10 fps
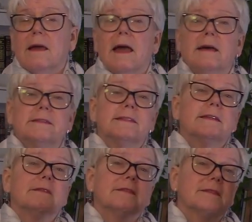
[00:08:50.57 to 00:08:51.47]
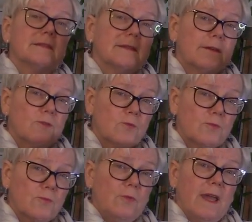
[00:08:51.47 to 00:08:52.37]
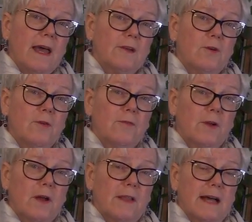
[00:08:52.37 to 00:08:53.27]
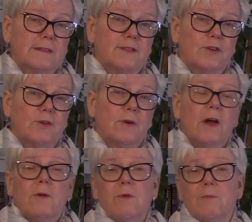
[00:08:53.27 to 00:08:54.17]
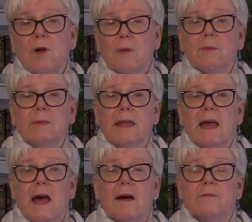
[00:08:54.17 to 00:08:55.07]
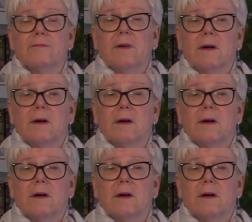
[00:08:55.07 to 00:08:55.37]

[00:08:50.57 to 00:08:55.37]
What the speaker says: and since we had COVID all last year, we probably have